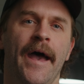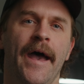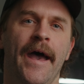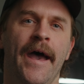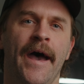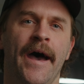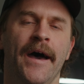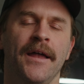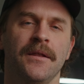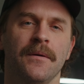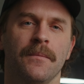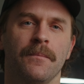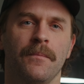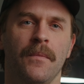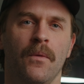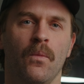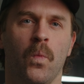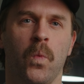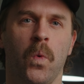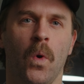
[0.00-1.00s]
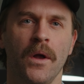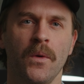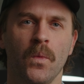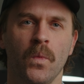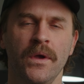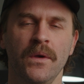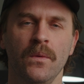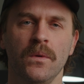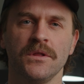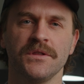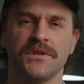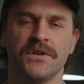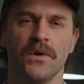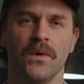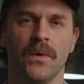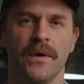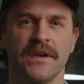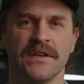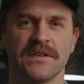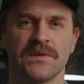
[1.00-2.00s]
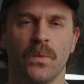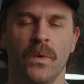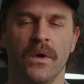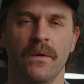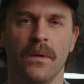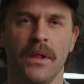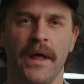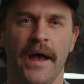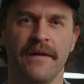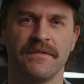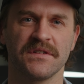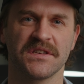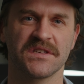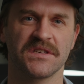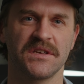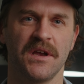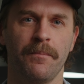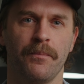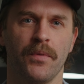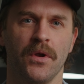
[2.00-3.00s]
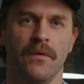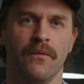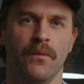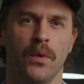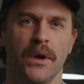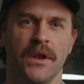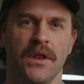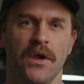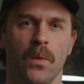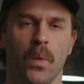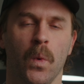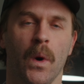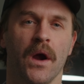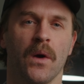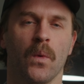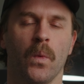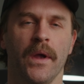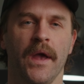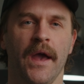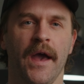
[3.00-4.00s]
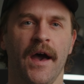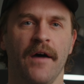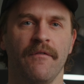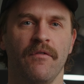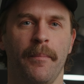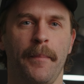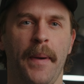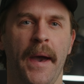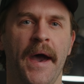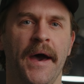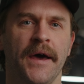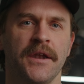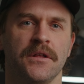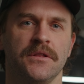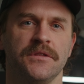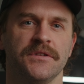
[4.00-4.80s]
And what we will do is we will have a separate video where we have a panel